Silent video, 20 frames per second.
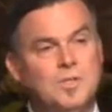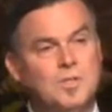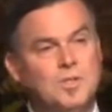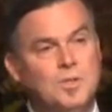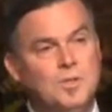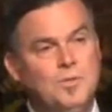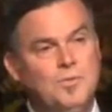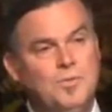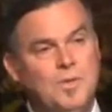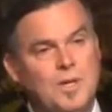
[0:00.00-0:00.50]
and
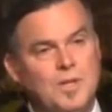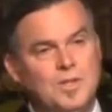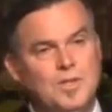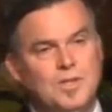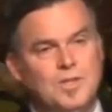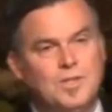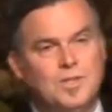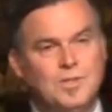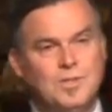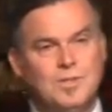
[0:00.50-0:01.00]
two
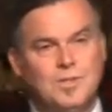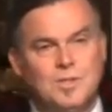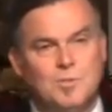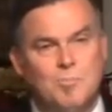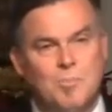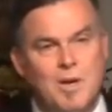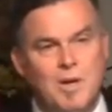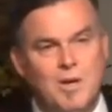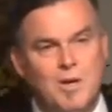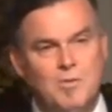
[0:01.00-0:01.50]
fish
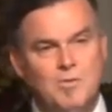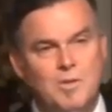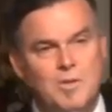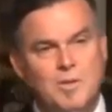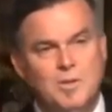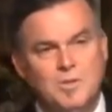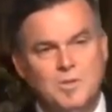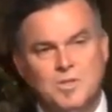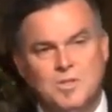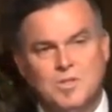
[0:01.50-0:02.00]
spread over
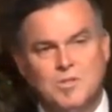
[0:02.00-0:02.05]
those